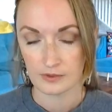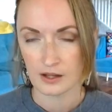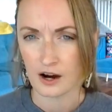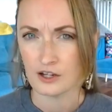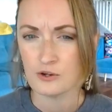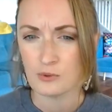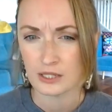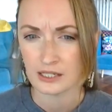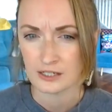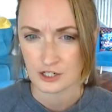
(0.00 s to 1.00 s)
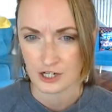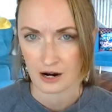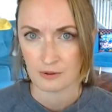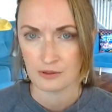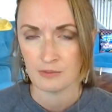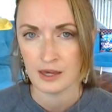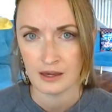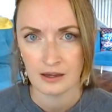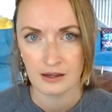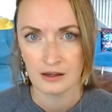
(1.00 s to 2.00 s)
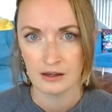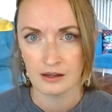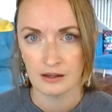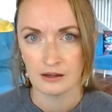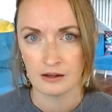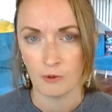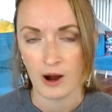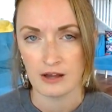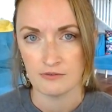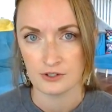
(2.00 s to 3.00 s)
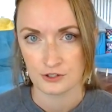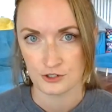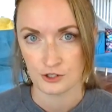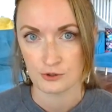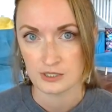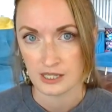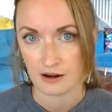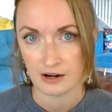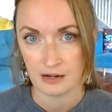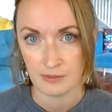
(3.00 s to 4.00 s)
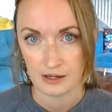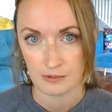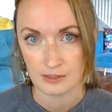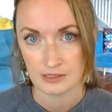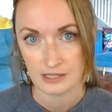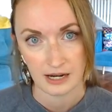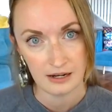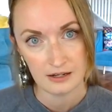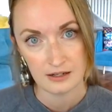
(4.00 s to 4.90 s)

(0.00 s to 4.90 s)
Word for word: Are you willing to share with me why it feels so scary to make a mistake?